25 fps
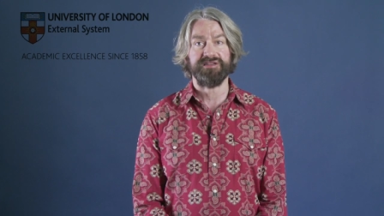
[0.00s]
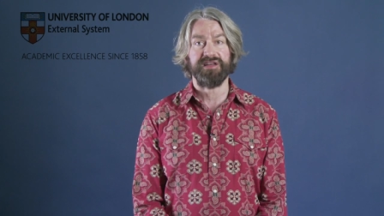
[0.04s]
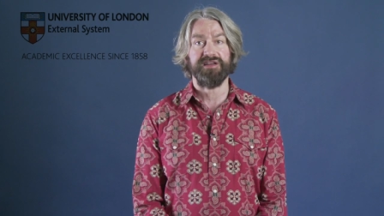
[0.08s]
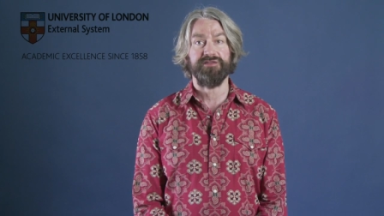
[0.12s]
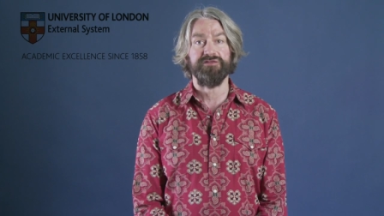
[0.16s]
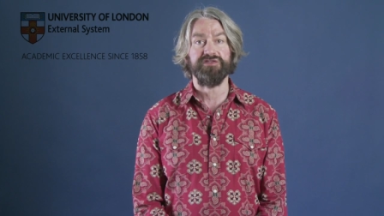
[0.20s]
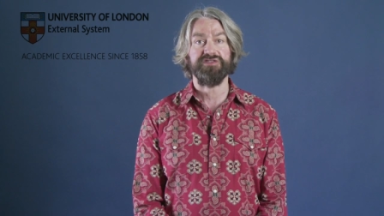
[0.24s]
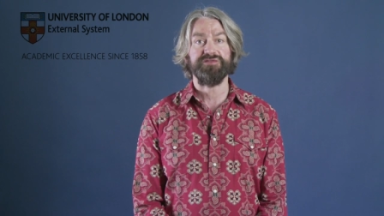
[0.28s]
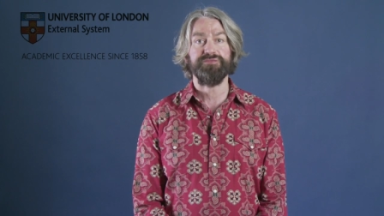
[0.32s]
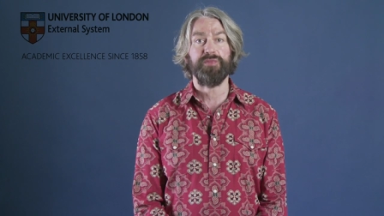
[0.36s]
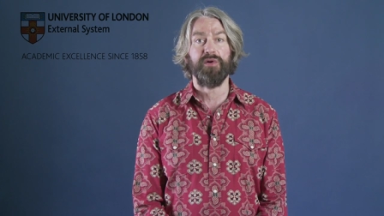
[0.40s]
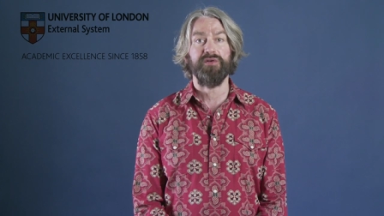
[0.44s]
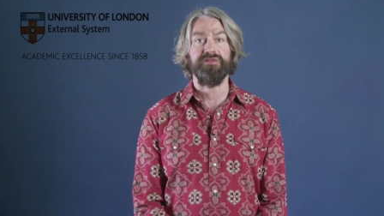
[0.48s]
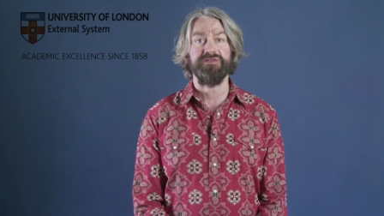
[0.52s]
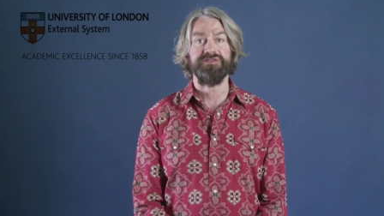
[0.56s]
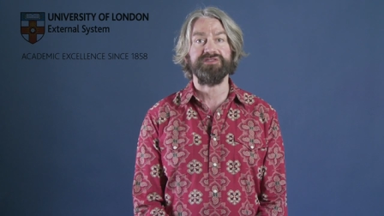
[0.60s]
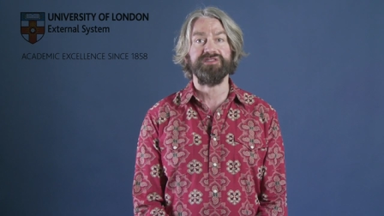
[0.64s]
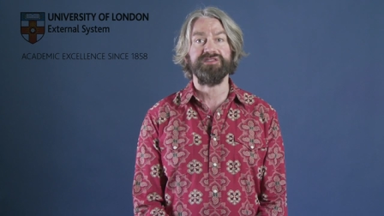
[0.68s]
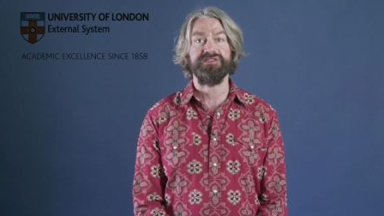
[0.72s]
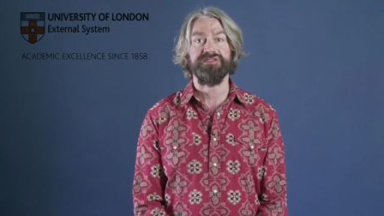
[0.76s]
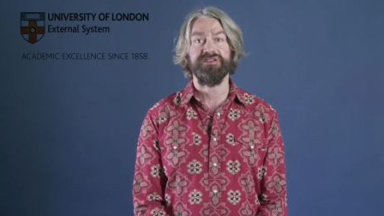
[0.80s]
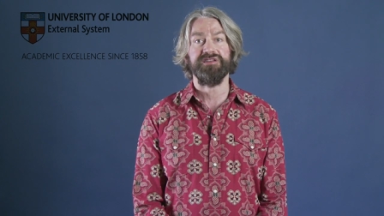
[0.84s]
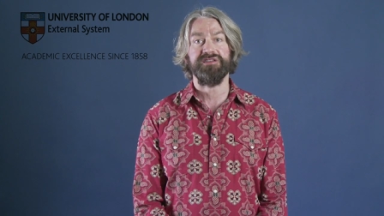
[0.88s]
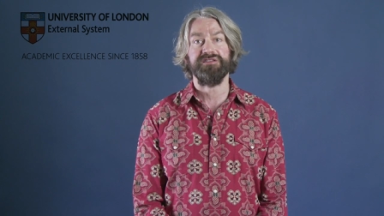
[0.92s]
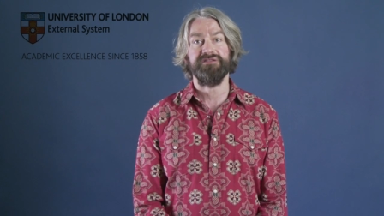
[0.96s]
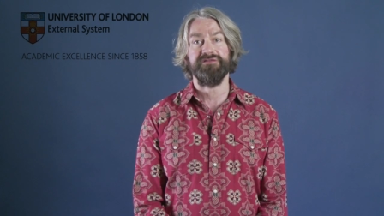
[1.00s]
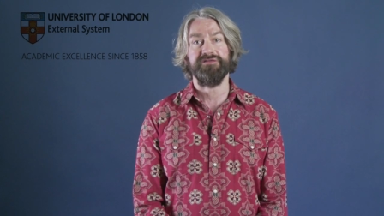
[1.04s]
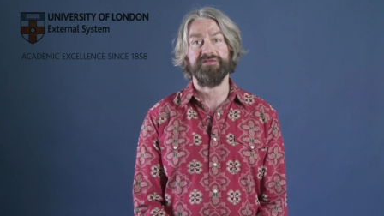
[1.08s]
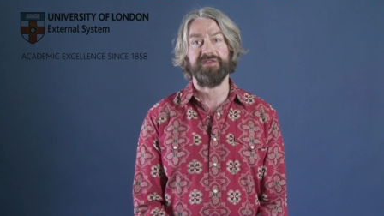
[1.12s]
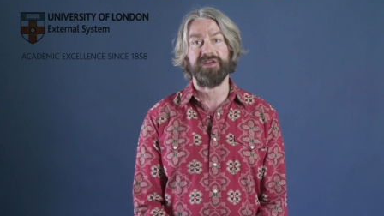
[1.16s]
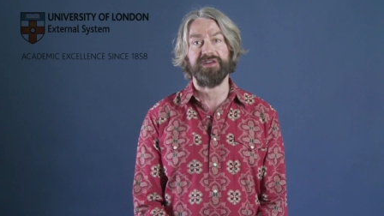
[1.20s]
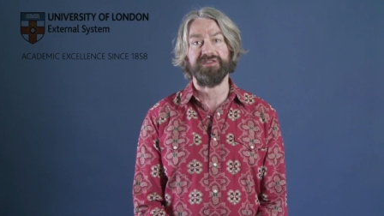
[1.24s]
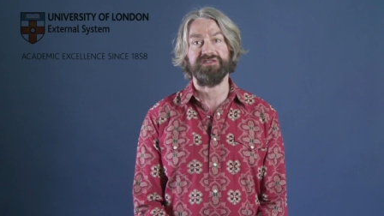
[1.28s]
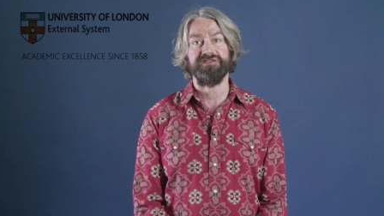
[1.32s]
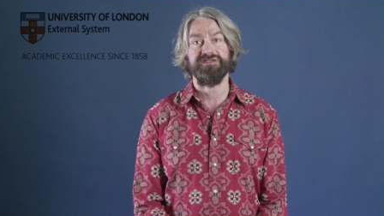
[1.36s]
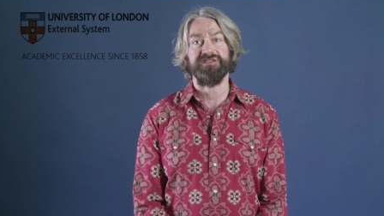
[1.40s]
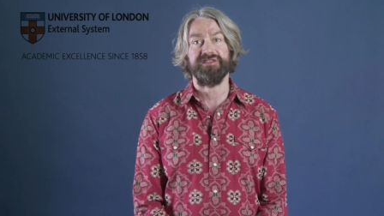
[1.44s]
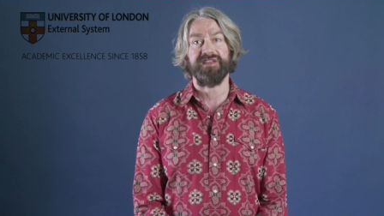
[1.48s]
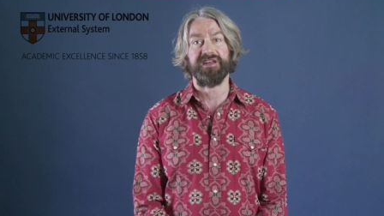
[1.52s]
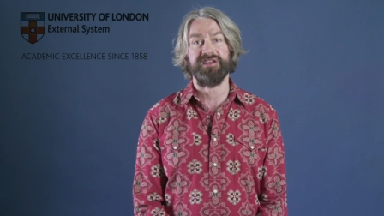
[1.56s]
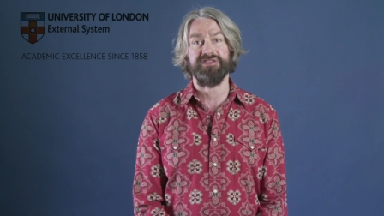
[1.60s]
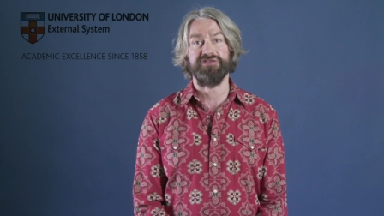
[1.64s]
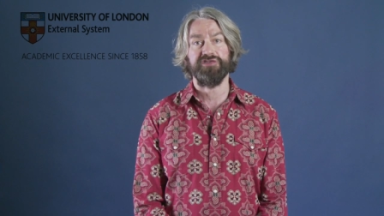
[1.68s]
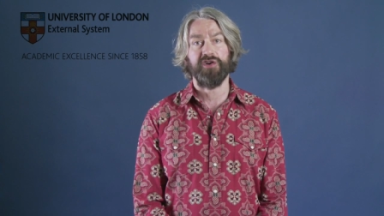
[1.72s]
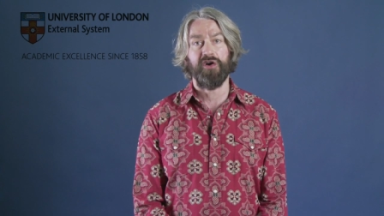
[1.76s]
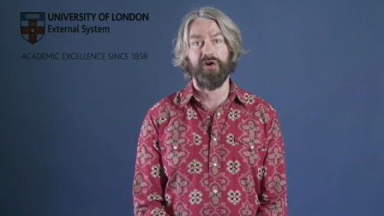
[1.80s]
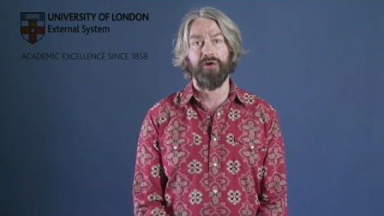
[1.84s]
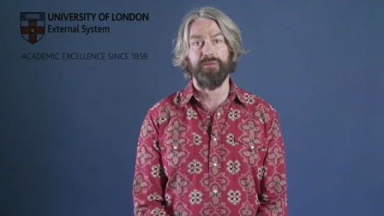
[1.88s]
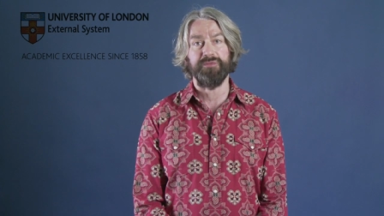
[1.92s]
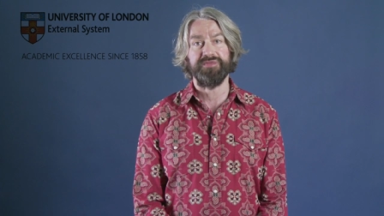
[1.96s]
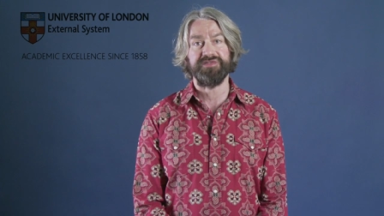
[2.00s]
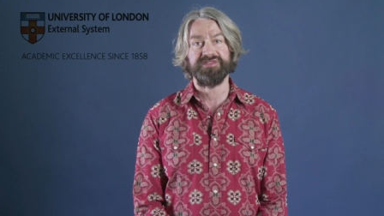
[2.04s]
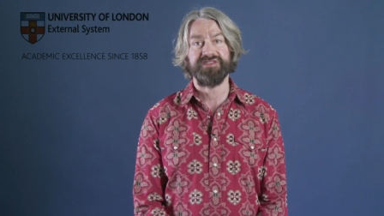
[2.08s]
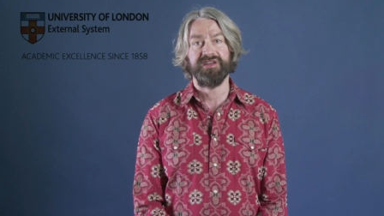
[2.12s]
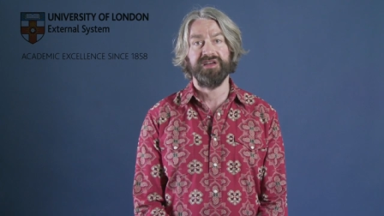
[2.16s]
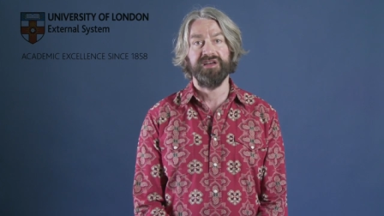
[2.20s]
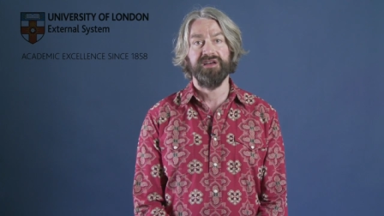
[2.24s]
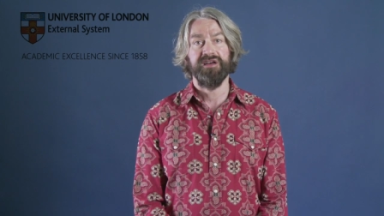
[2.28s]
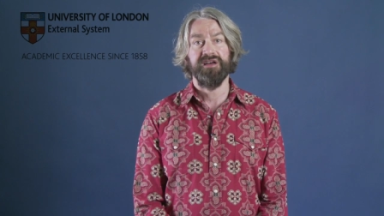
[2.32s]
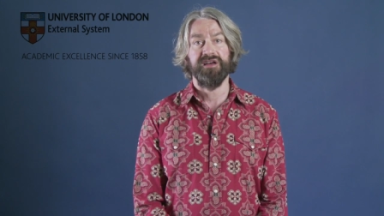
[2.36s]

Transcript: in response to certain features of their jobs,